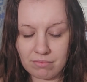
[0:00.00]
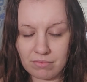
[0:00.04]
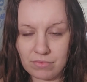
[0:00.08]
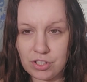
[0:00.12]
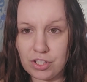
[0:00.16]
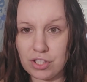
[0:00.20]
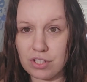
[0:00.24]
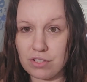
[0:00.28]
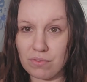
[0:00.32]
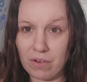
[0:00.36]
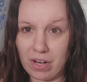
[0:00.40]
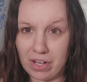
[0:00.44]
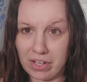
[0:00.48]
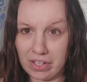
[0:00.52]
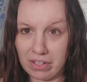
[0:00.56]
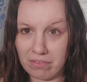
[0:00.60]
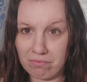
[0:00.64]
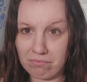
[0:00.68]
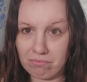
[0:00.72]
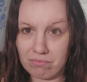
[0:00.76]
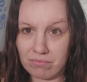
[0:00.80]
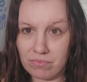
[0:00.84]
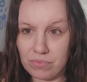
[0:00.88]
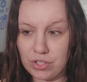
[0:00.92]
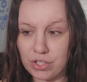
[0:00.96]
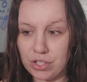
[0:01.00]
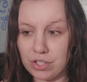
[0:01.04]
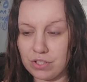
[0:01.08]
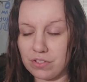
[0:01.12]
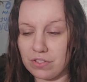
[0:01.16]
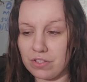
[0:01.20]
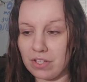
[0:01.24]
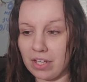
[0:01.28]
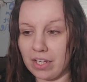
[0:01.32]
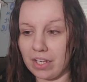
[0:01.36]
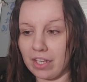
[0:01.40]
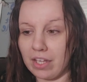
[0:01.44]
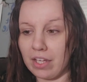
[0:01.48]
She's ready.
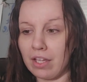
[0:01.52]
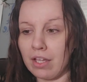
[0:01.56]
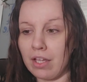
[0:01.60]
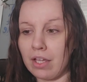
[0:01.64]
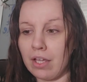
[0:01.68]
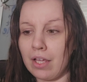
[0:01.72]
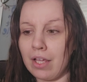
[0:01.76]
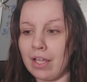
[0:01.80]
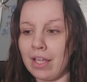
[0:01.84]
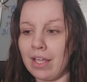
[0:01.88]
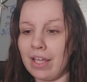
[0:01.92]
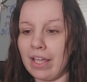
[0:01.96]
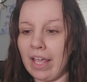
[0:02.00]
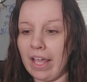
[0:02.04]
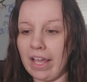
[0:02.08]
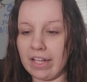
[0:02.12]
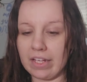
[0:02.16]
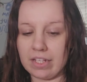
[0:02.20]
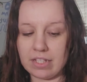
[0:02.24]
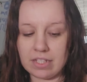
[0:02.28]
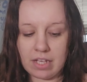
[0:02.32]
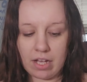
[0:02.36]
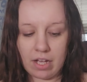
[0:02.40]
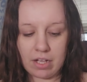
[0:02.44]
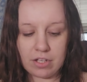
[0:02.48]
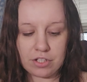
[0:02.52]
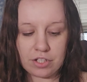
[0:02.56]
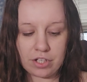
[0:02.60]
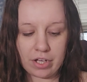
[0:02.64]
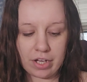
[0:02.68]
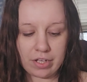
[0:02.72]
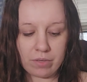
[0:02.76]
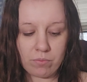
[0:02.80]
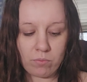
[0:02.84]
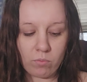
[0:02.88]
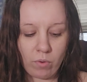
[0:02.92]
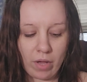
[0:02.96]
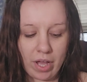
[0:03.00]
She's like in touch
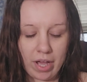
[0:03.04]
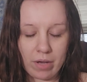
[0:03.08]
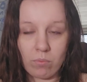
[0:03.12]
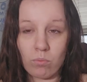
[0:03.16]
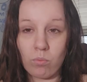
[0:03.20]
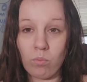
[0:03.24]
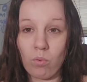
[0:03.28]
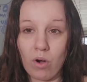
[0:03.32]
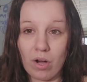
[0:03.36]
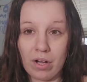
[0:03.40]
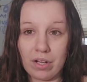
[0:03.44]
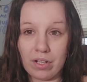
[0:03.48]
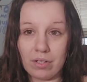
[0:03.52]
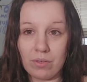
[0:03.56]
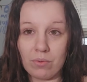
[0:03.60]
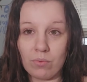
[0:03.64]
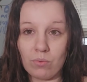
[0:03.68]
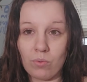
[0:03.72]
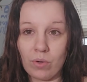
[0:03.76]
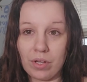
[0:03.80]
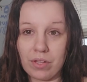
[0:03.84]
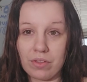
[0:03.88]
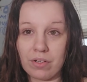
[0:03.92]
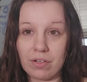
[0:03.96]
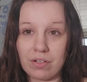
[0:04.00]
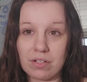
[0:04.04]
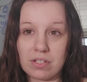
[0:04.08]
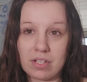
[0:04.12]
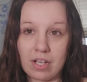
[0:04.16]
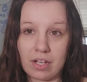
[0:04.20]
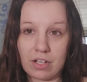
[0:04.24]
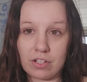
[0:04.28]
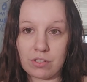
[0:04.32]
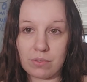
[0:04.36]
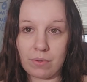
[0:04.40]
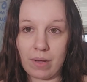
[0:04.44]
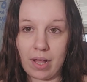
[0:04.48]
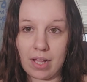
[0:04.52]
and at one with her
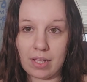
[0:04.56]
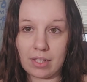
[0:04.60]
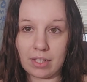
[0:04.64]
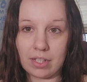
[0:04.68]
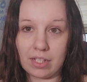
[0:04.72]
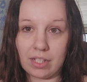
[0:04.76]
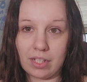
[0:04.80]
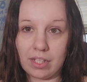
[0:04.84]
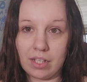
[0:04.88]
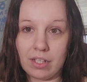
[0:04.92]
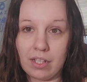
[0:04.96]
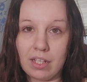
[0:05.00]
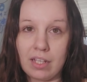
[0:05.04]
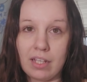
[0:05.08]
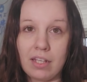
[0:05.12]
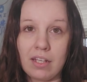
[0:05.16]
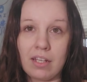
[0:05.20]
sexuality.